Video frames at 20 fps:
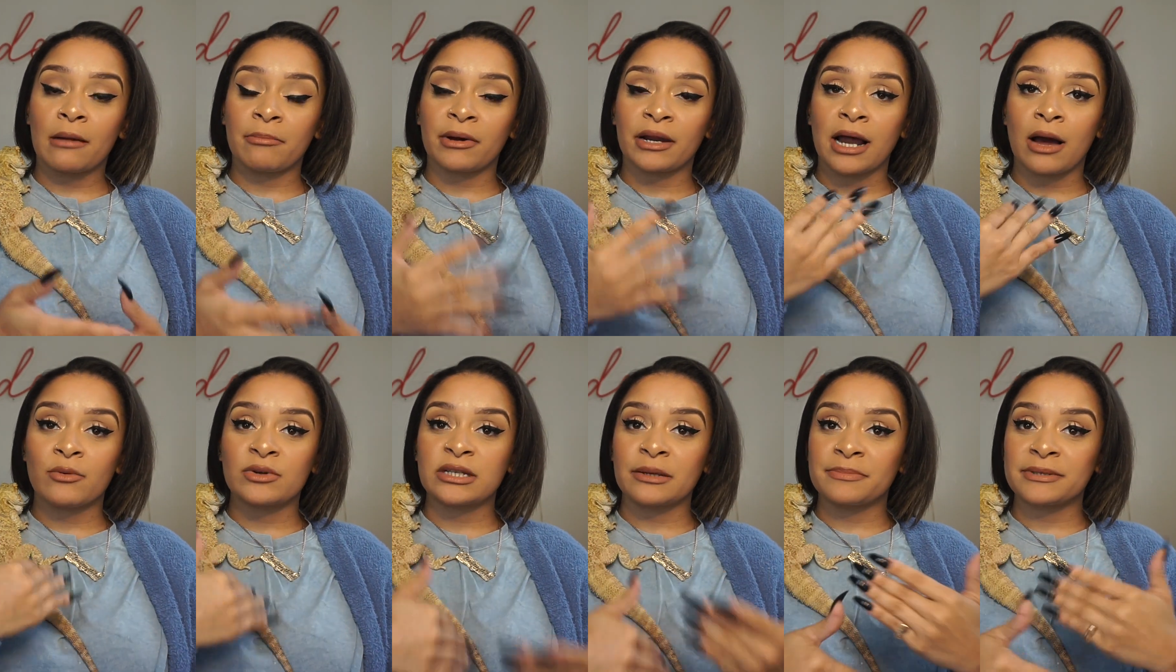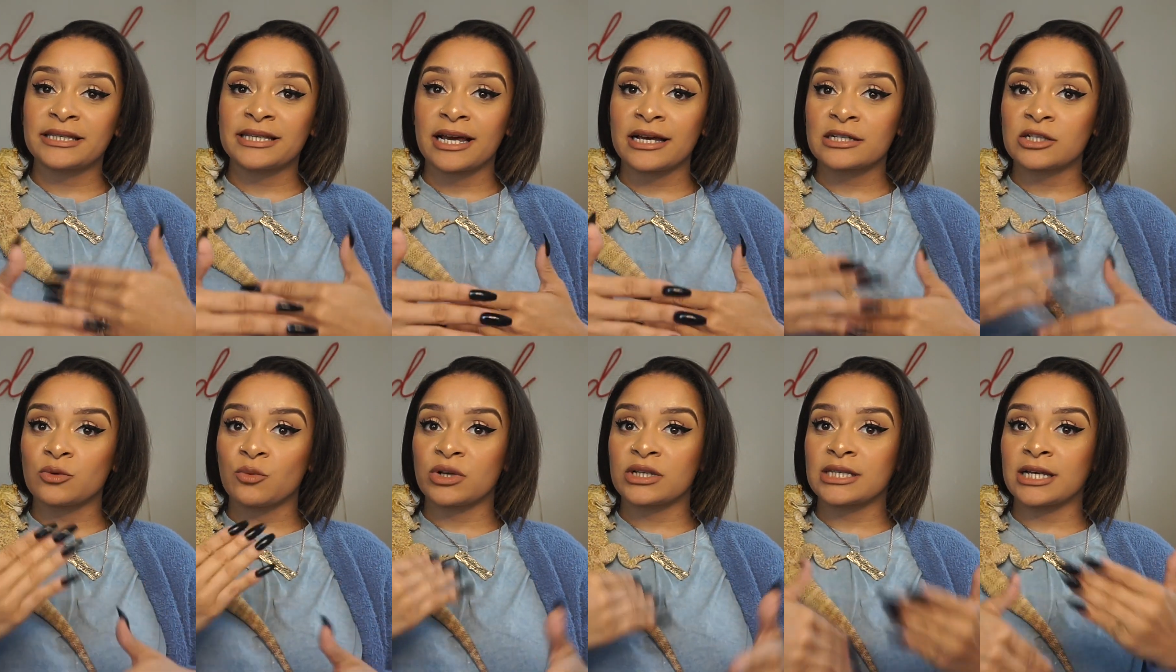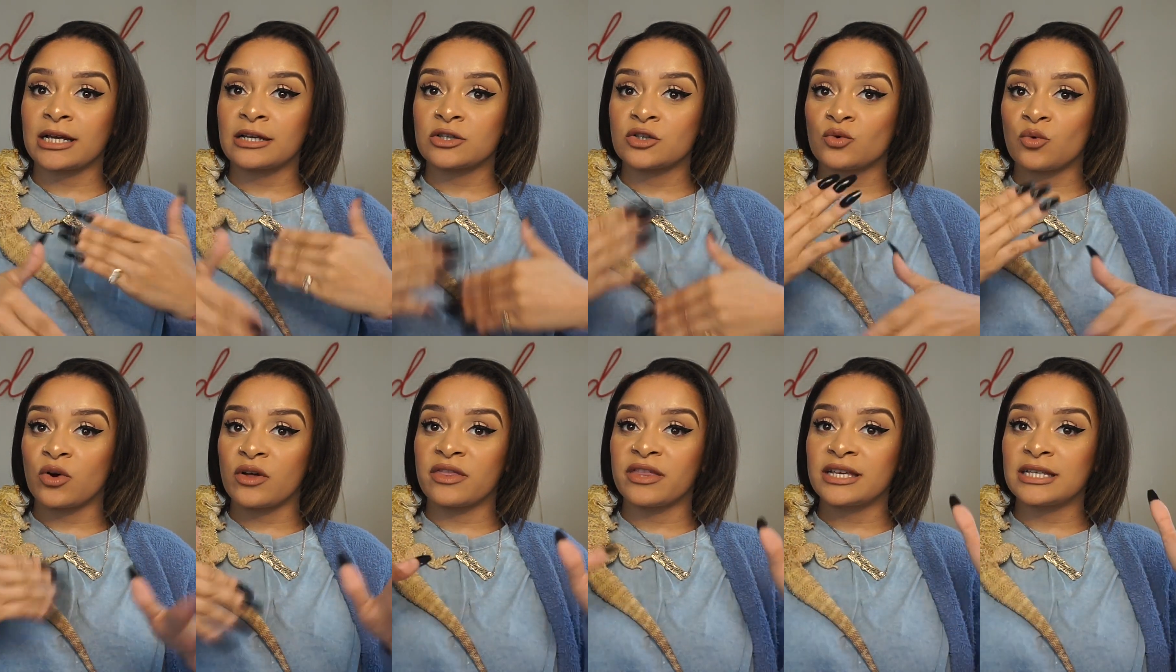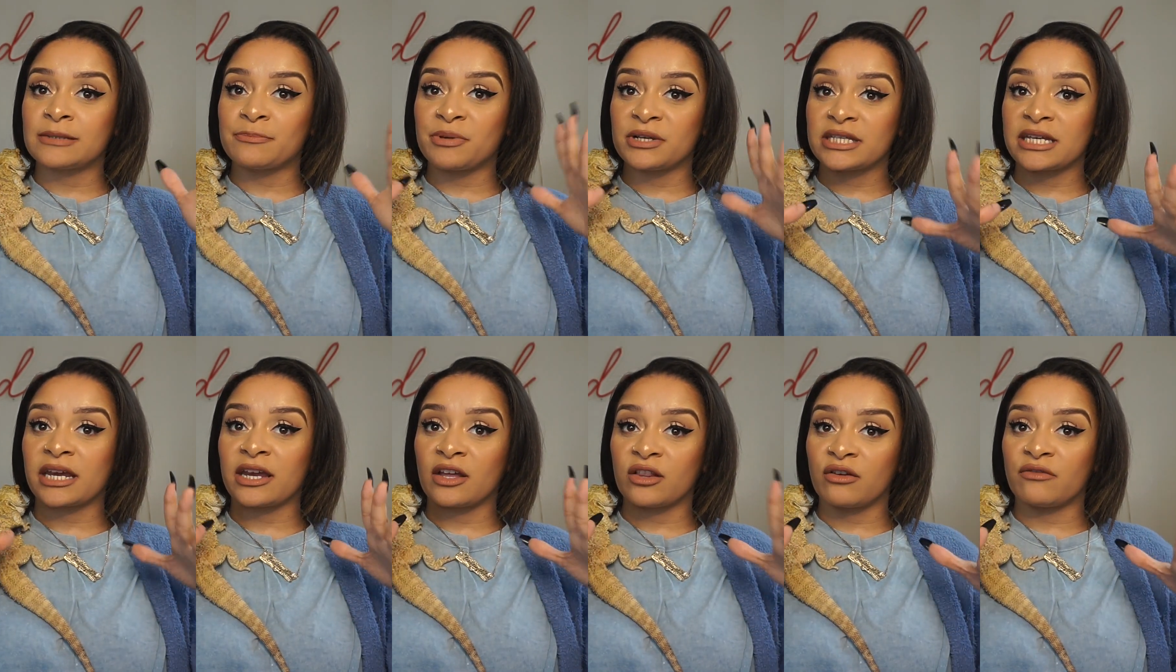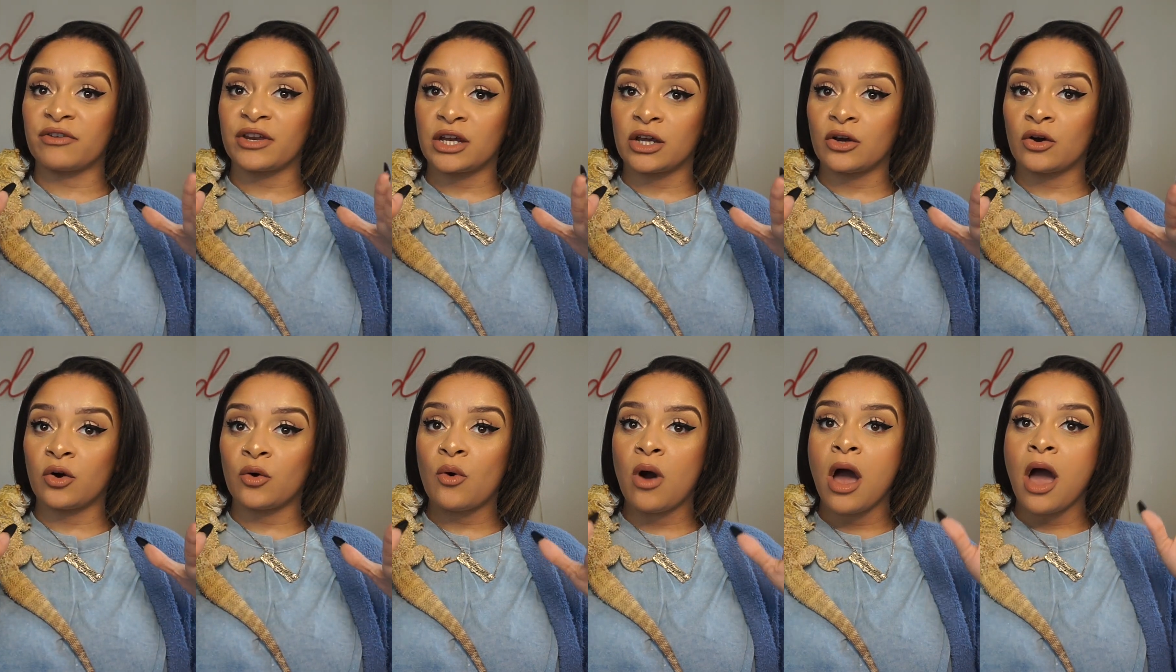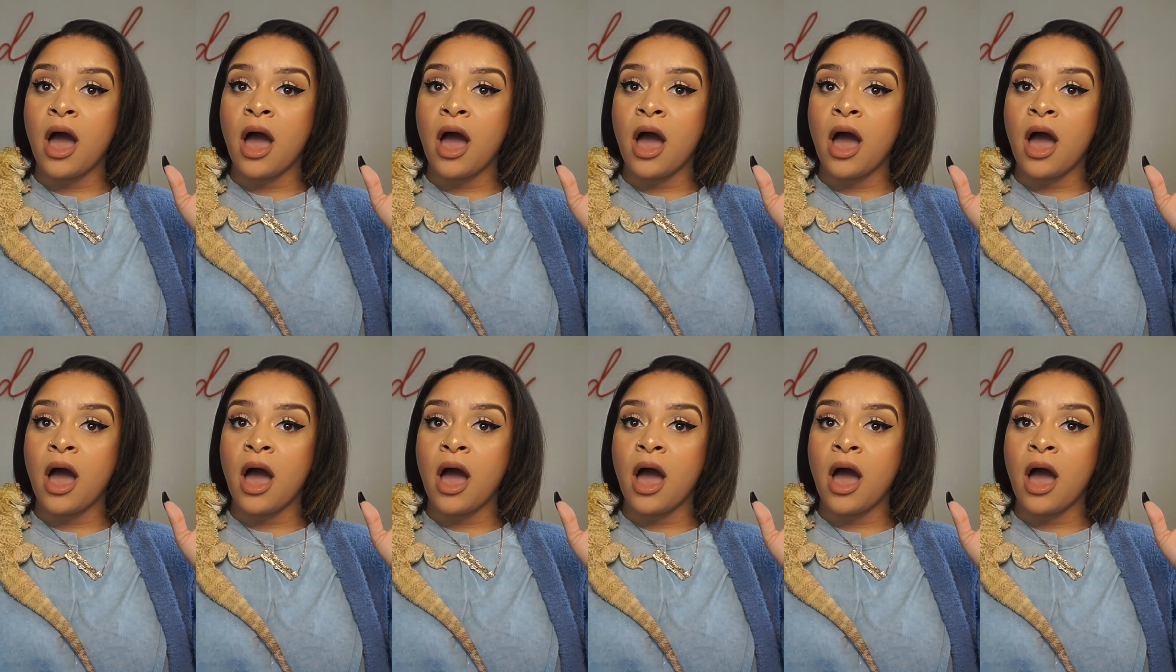but I was obsessed once I saw this particular video